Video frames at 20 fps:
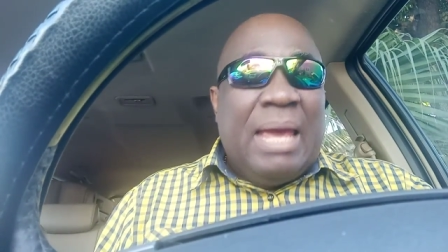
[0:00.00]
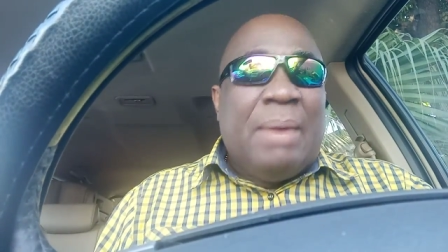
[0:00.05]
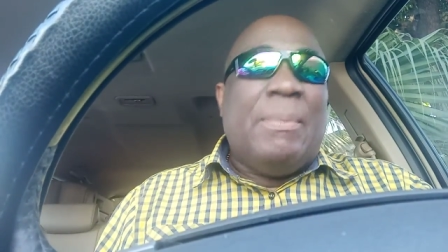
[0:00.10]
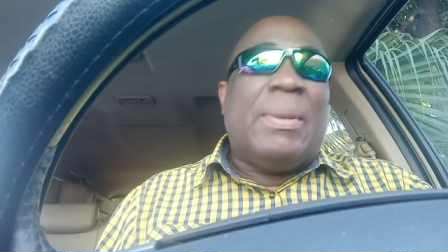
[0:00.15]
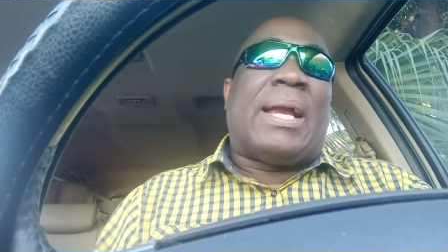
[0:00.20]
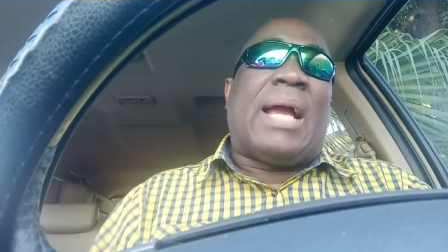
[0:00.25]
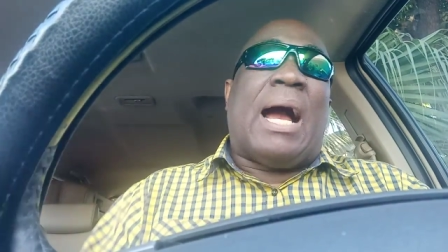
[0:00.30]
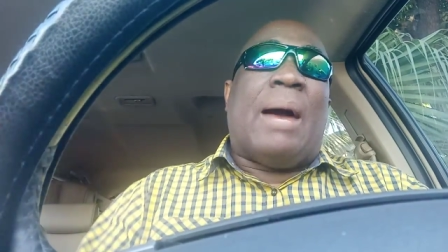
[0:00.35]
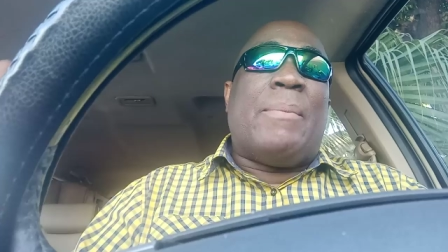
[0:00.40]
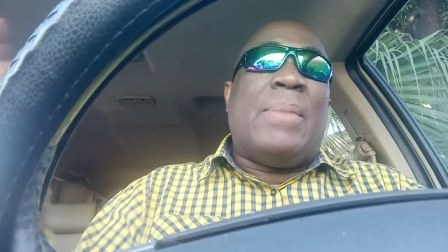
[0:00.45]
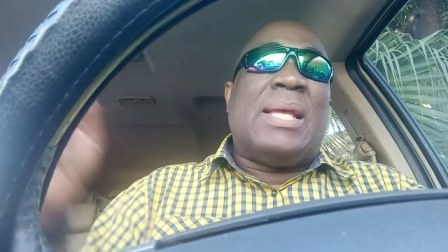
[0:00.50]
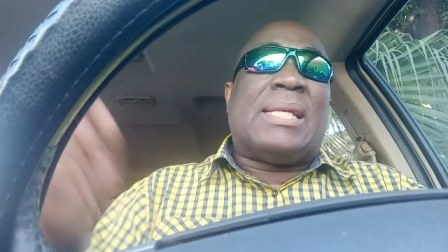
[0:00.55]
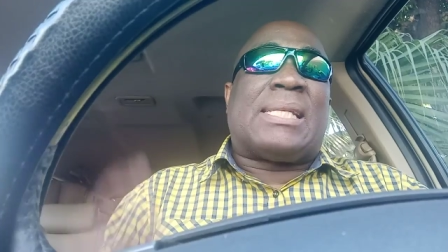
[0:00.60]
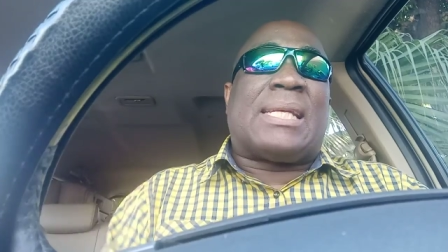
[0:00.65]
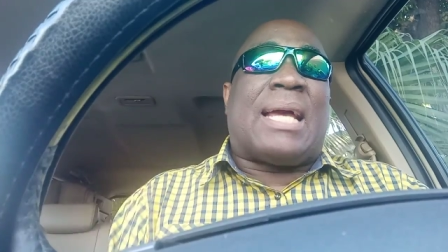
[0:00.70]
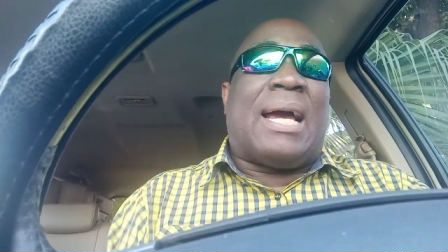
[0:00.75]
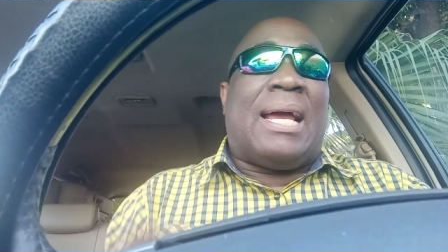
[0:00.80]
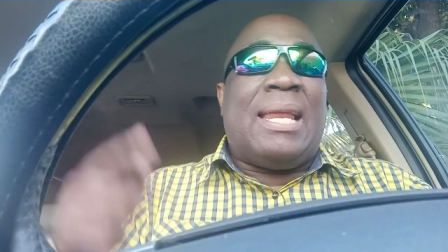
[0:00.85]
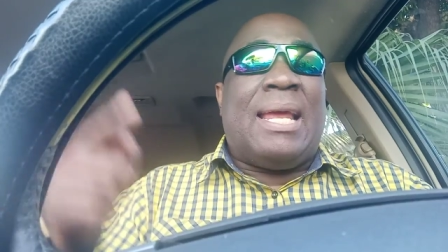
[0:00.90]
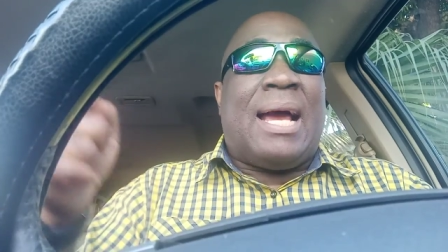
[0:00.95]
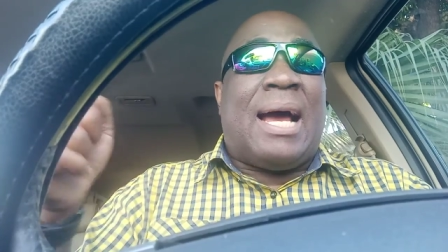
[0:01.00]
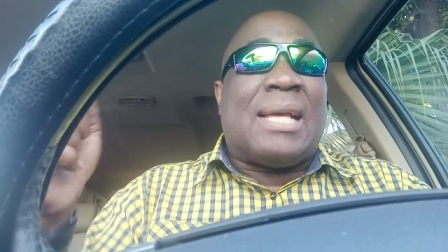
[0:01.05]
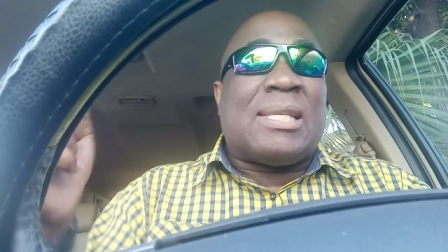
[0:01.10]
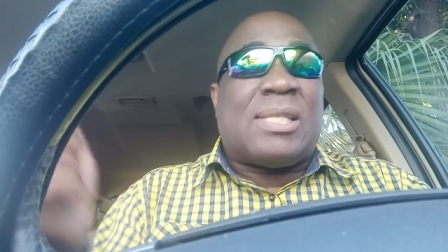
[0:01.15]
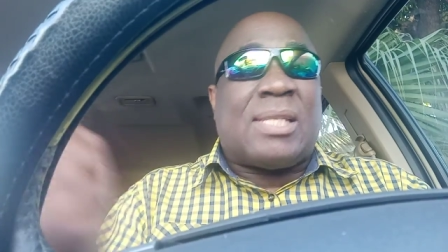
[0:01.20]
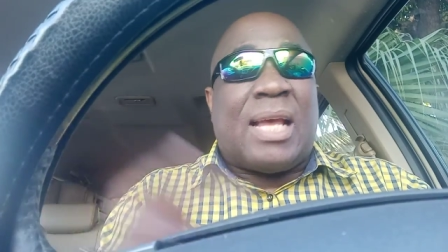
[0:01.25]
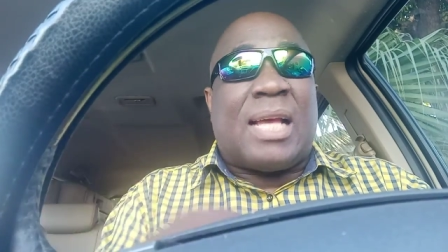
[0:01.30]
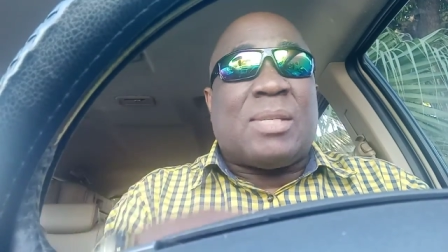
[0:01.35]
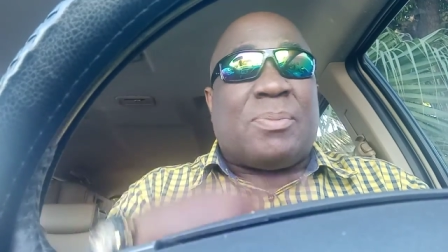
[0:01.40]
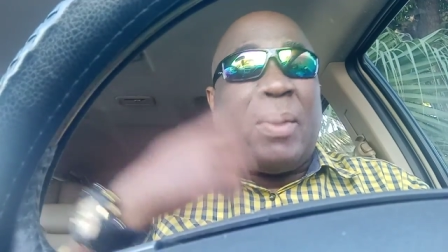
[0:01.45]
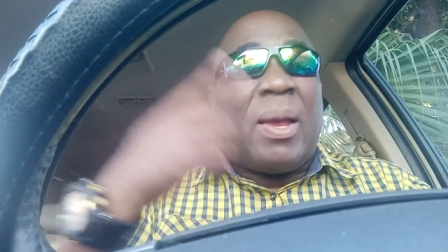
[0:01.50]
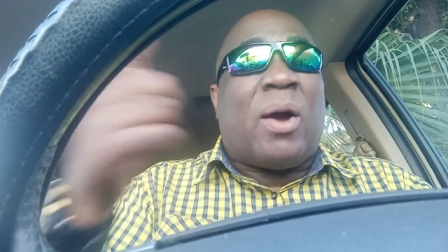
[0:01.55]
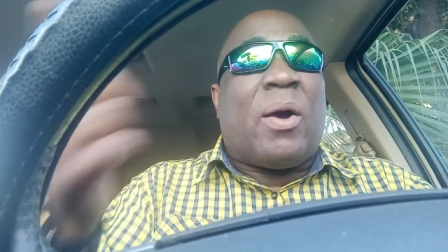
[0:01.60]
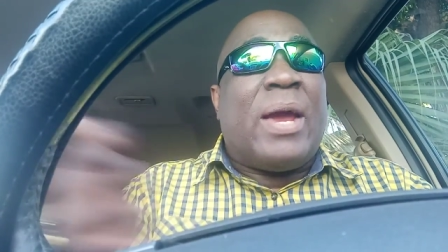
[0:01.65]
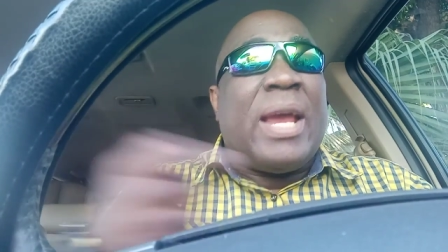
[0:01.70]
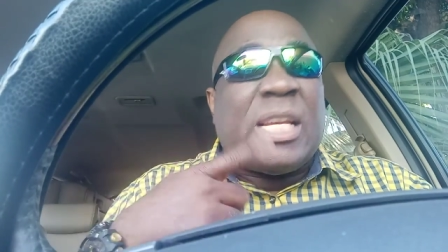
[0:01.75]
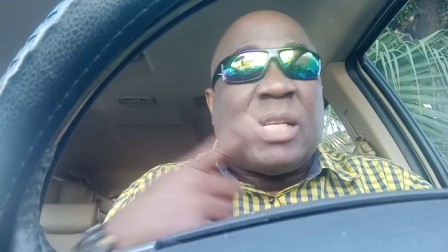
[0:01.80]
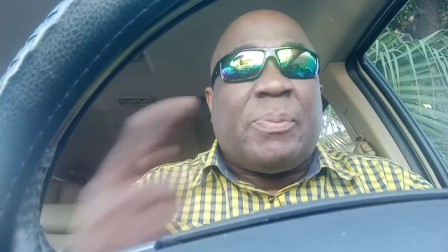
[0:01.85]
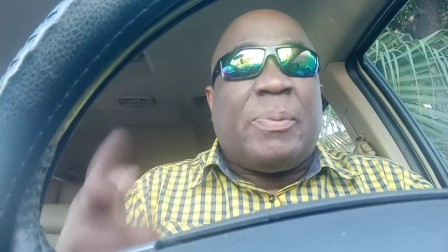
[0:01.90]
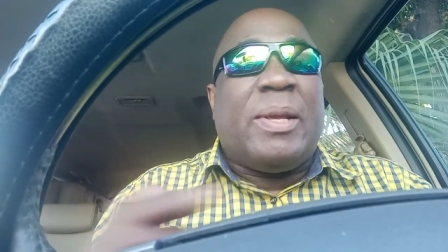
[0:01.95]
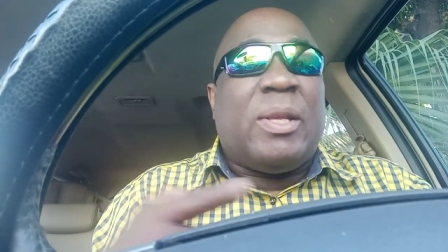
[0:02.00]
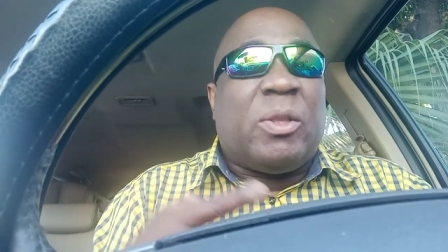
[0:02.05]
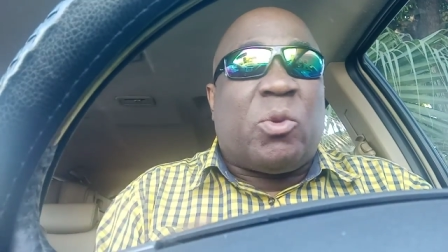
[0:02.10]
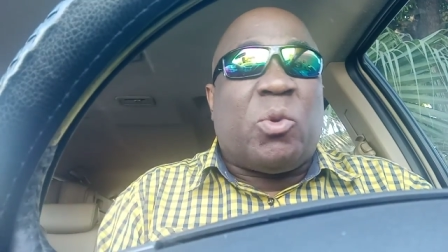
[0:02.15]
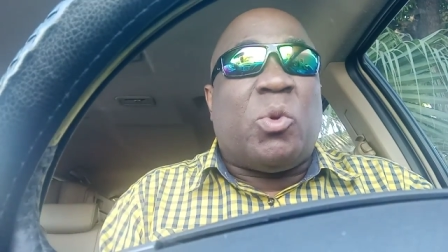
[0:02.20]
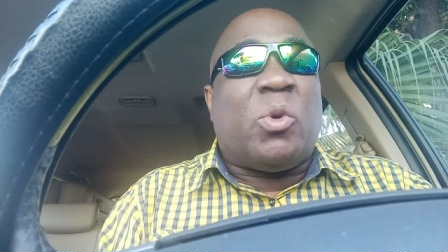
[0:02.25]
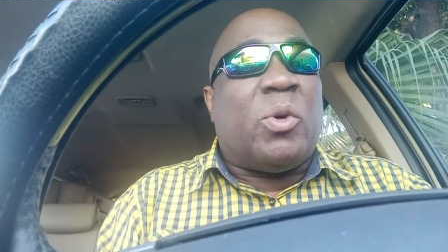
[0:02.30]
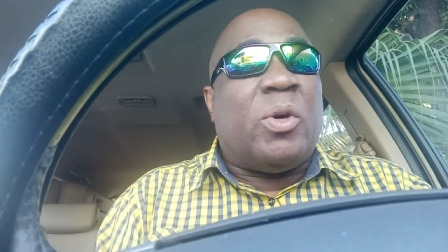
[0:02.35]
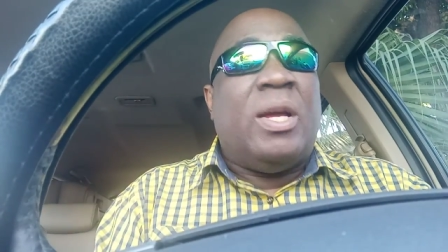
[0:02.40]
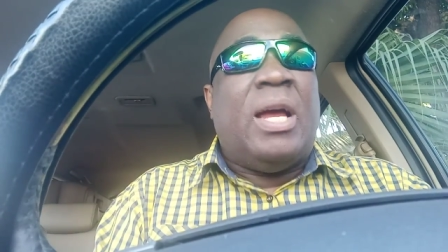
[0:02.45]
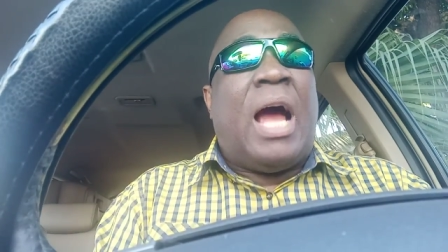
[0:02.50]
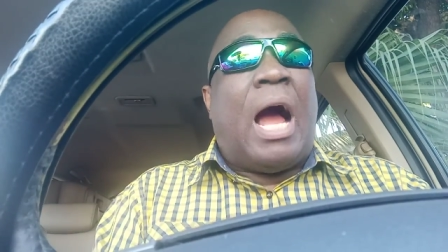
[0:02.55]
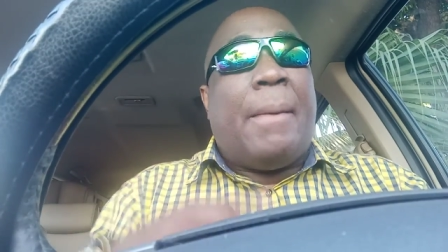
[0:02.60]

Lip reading: Because basically, as me I explain to you,